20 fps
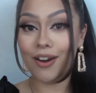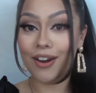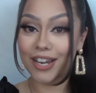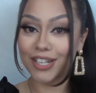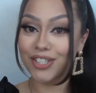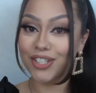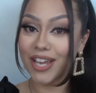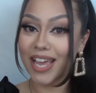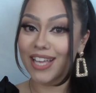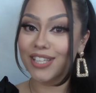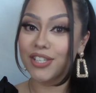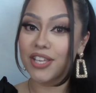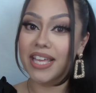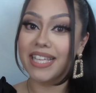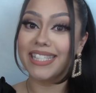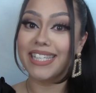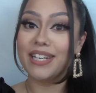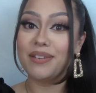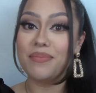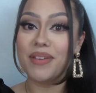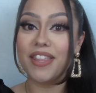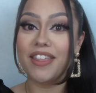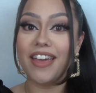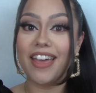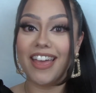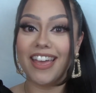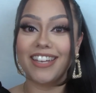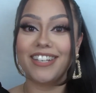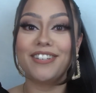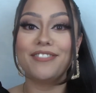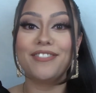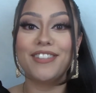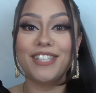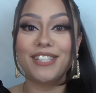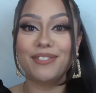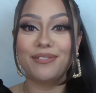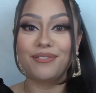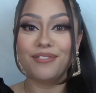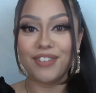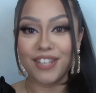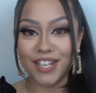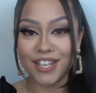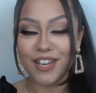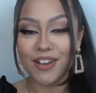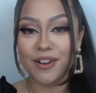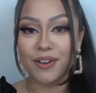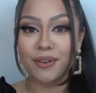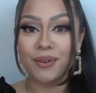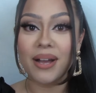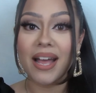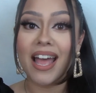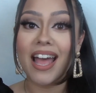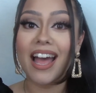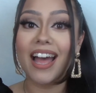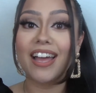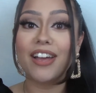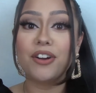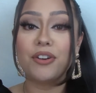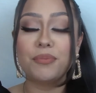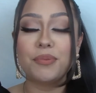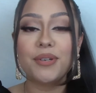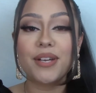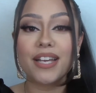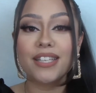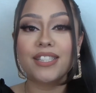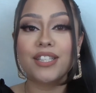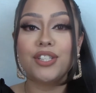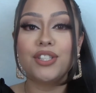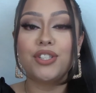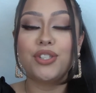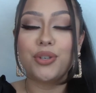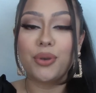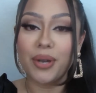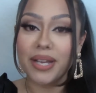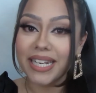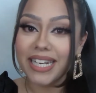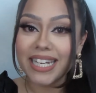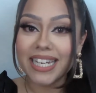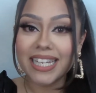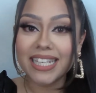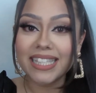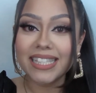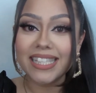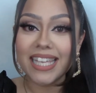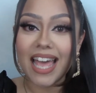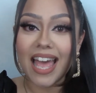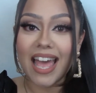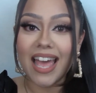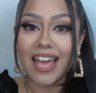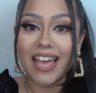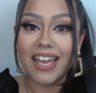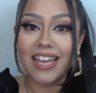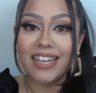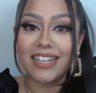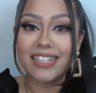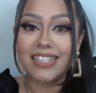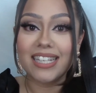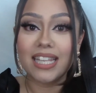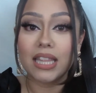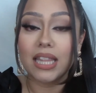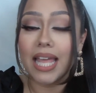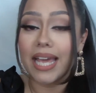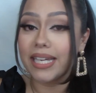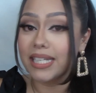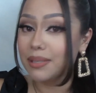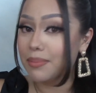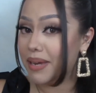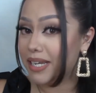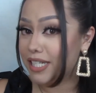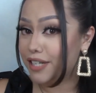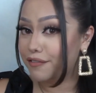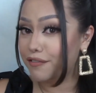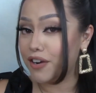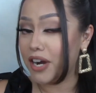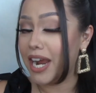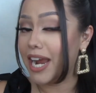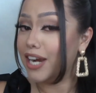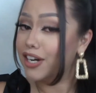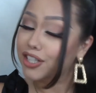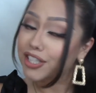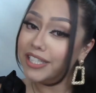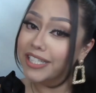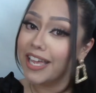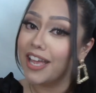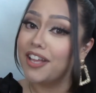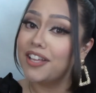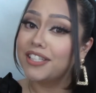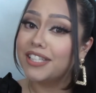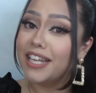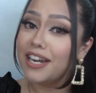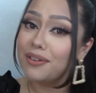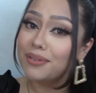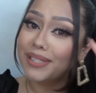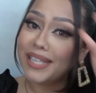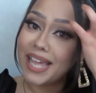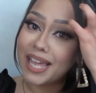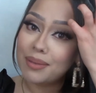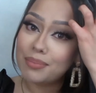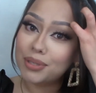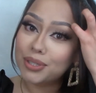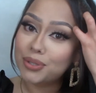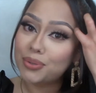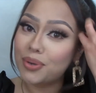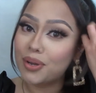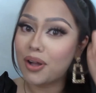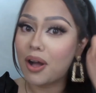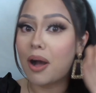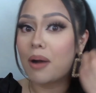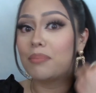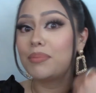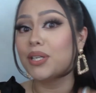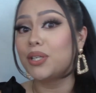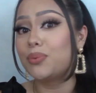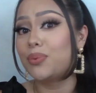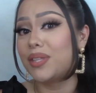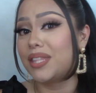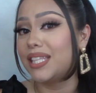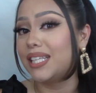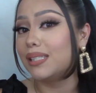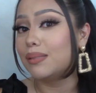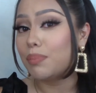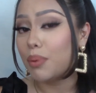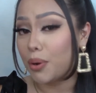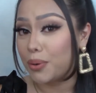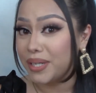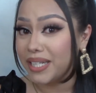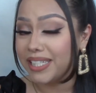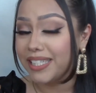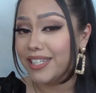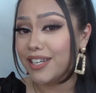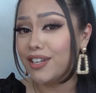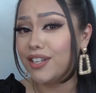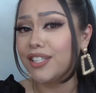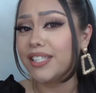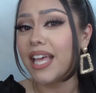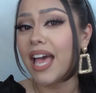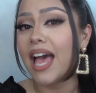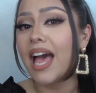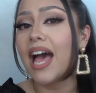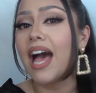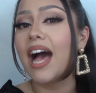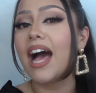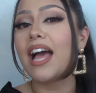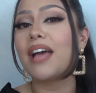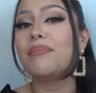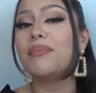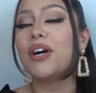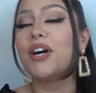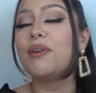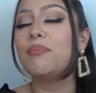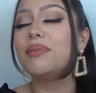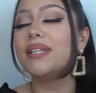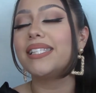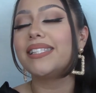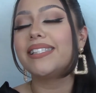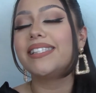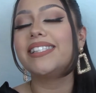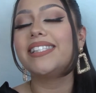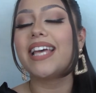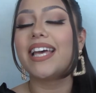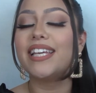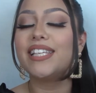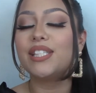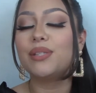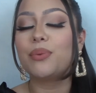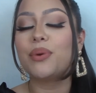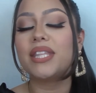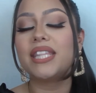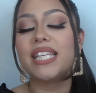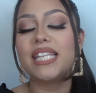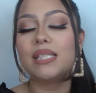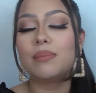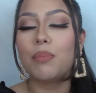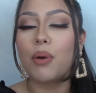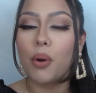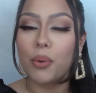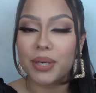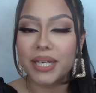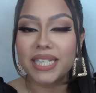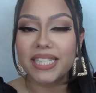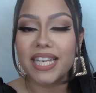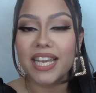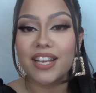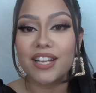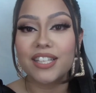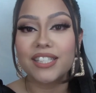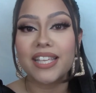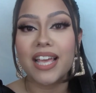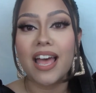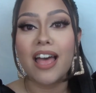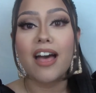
You guys, so that's gonna be the end of this video. I hope you guys enjoyed it and liked my different hairstyles that I was able to accomplish with these ponytails. I'm obsessed with these ponytails.